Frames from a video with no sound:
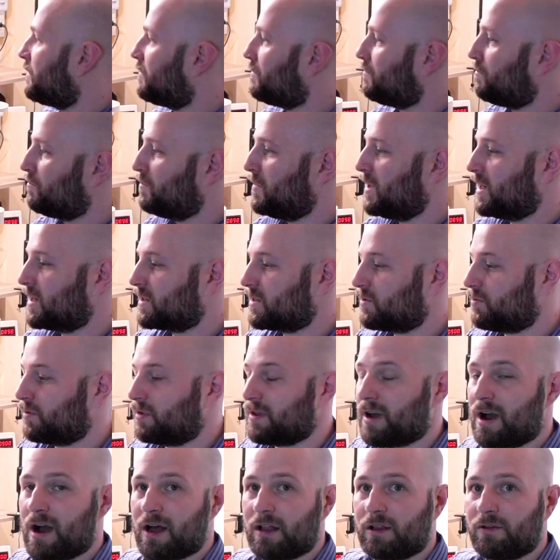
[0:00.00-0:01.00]
mixed with
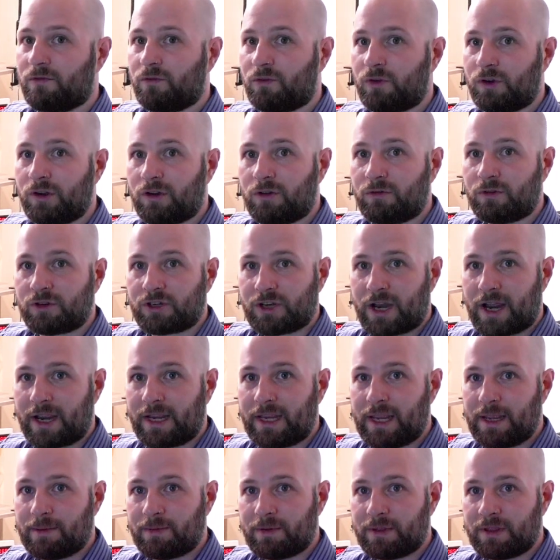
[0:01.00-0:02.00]
olive oil, which I
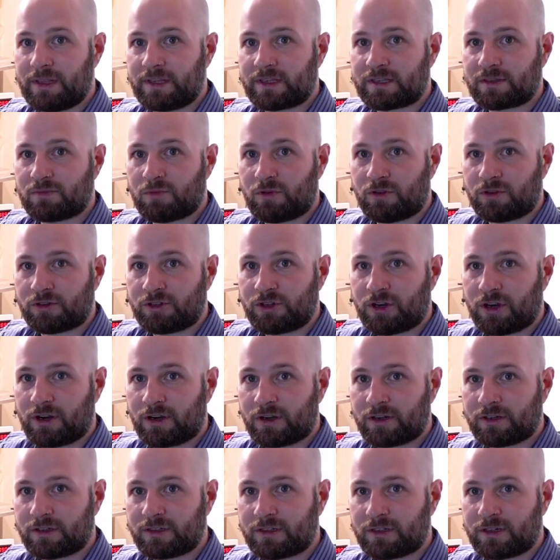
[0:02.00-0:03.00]
keep in these small
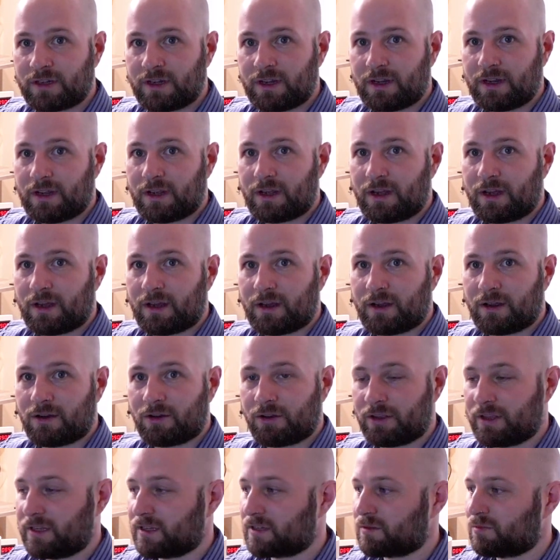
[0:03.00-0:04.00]
jars,
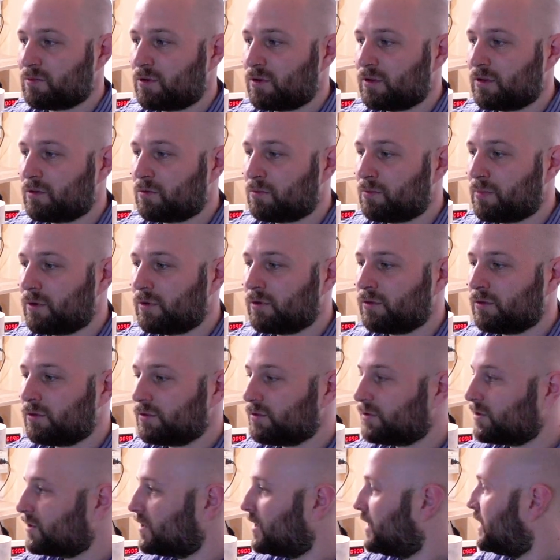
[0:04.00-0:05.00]
or these small little bowls.